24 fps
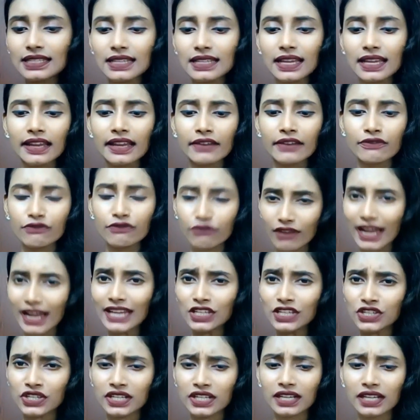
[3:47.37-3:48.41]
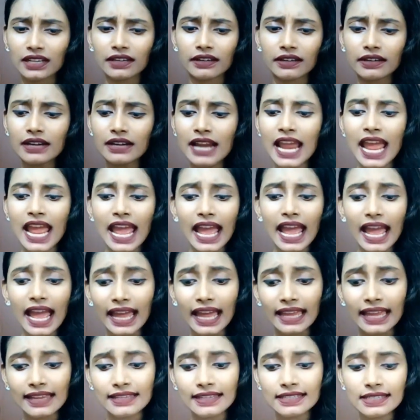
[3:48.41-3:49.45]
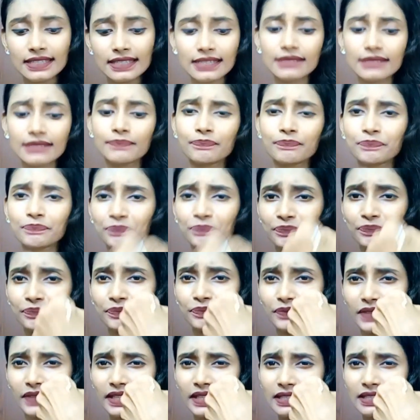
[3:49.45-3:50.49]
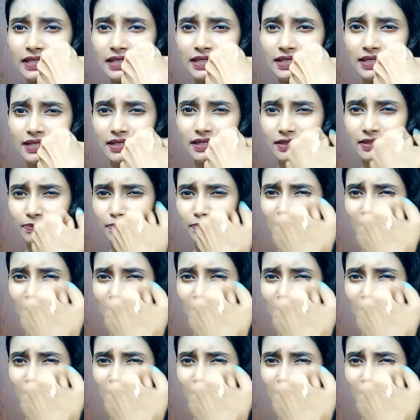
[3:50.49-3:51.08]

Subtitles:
is in white color, and this